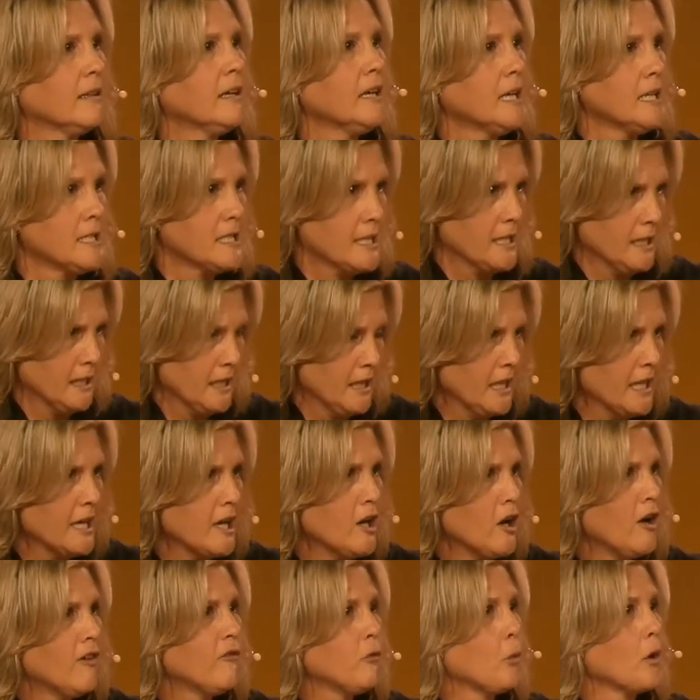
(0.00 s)
to
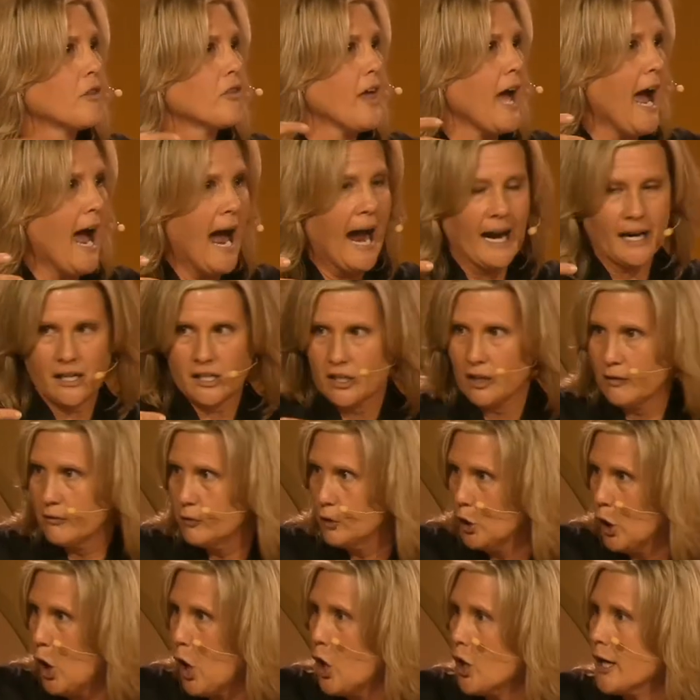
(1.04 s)
live with active
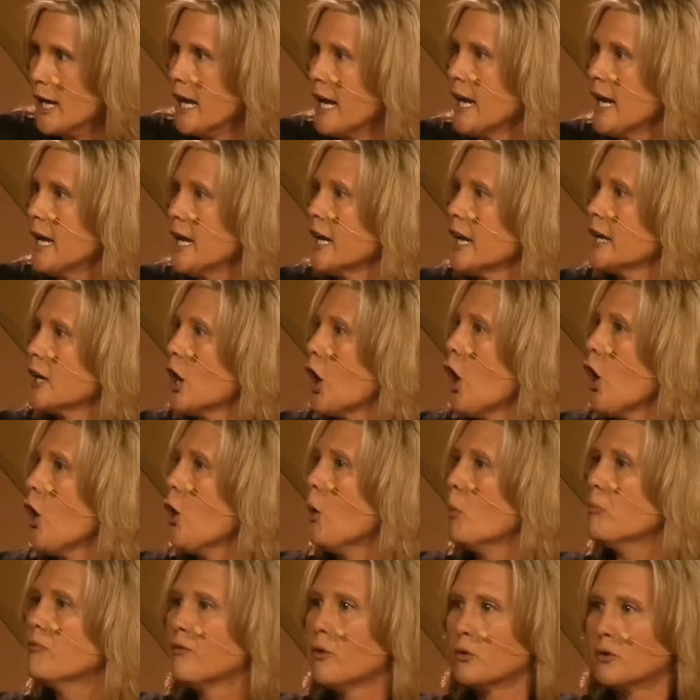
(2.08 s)
longing and
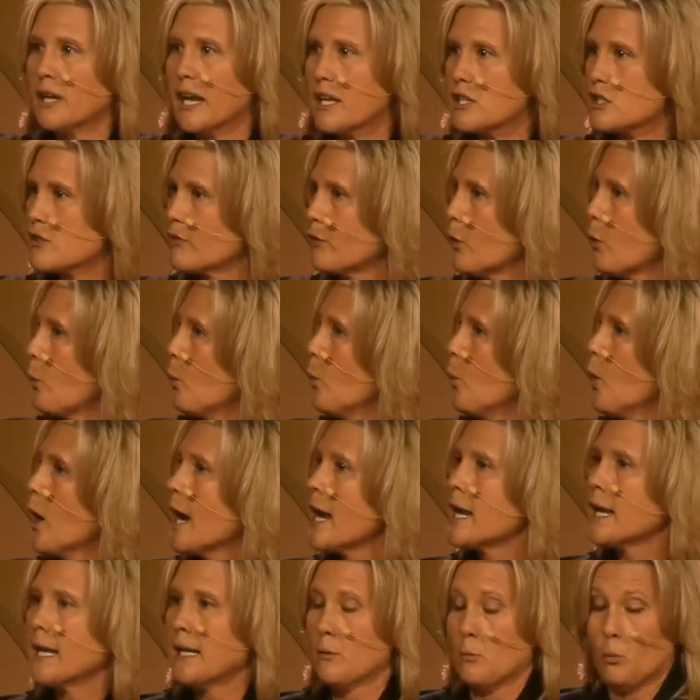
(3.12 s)
hopefulness for
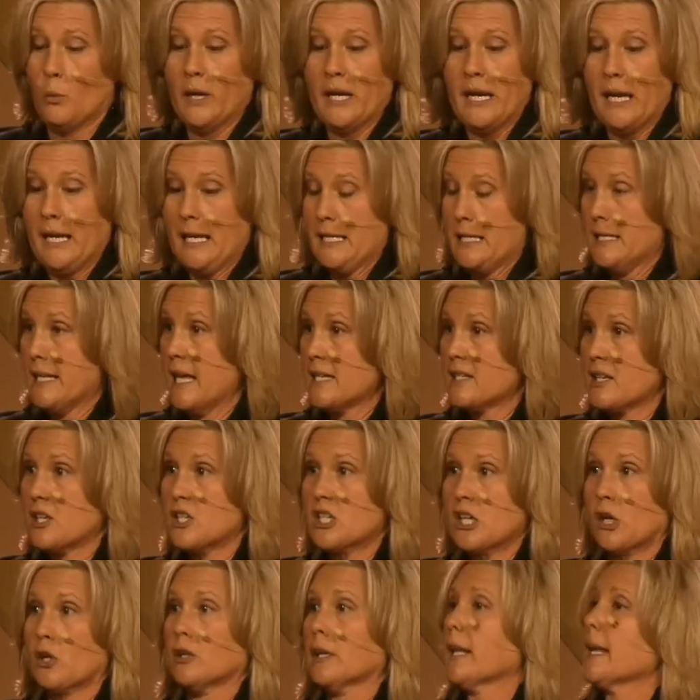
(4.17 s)
what we
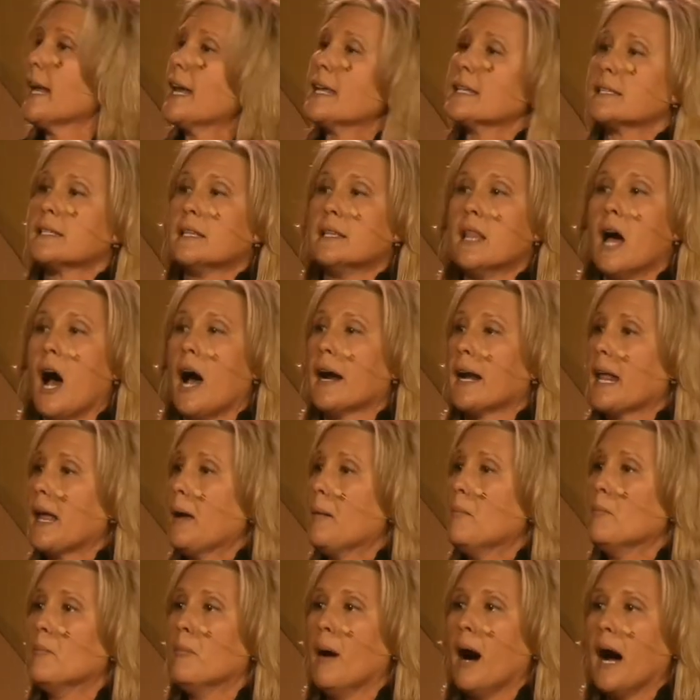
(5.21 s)
necessarily is not
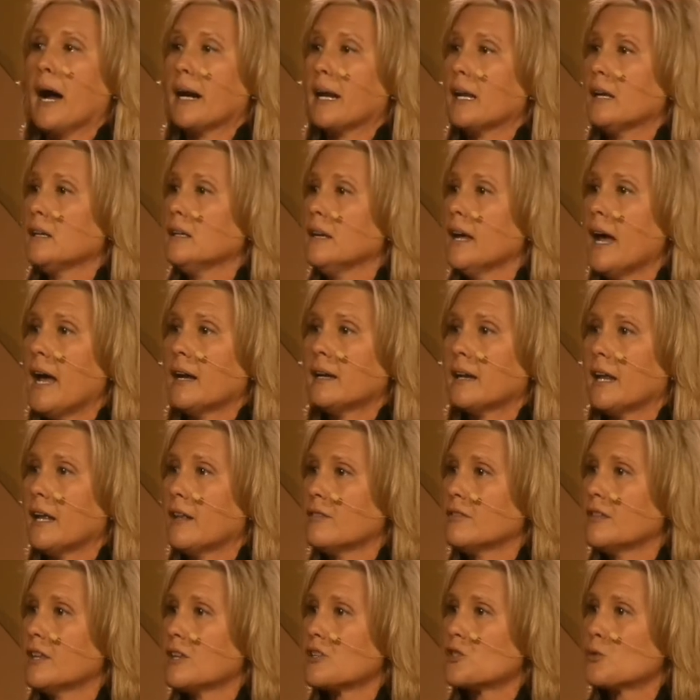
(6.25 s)
embodied yet
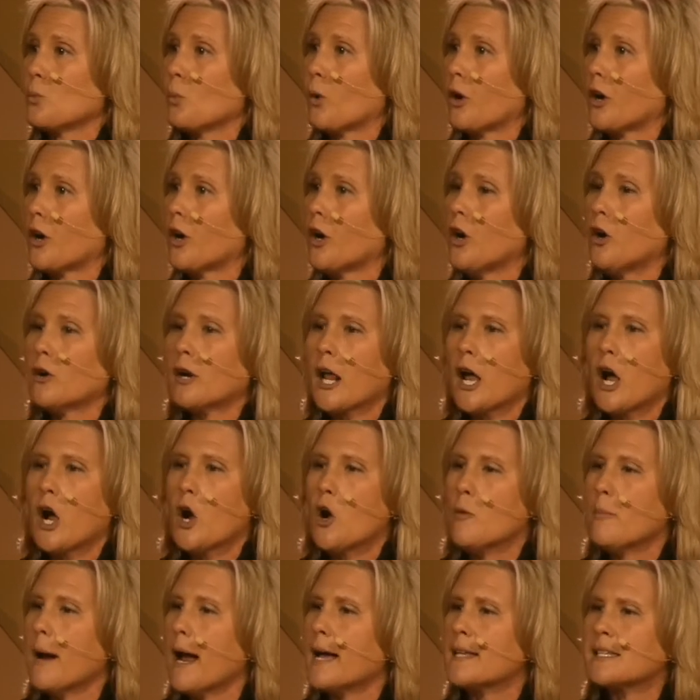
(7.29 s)
in this world.
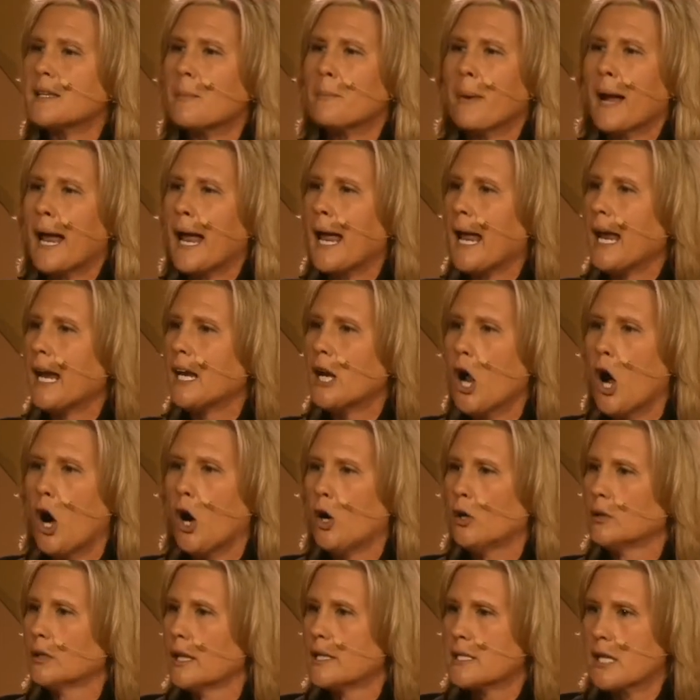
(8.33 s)
Hope has a pain
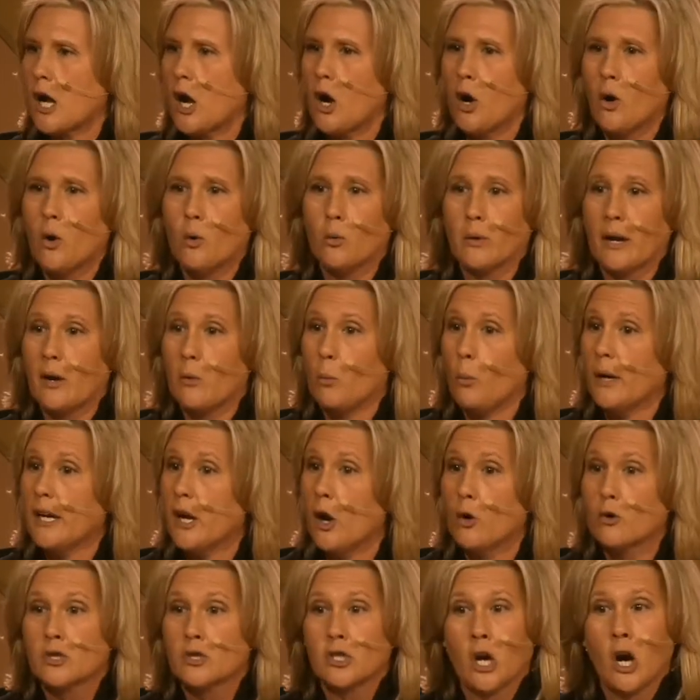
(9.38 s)
all its own, and we
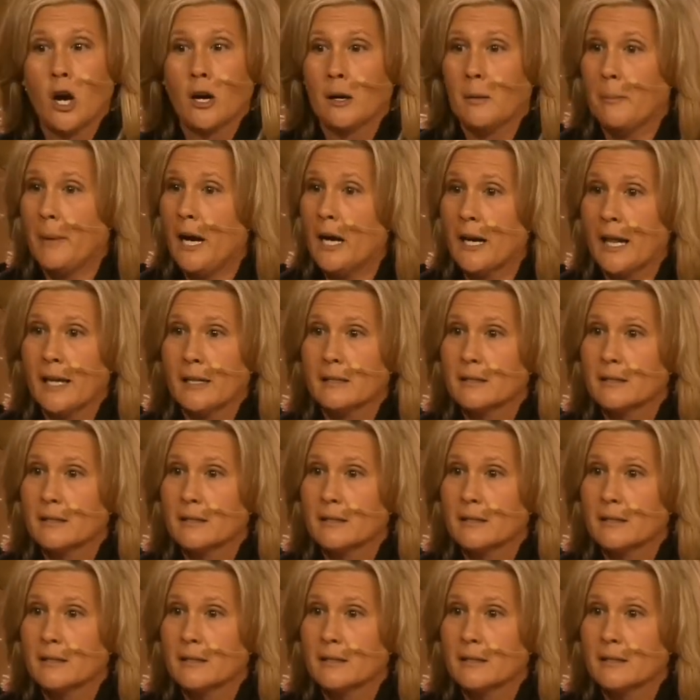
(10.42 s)
don't talk about it.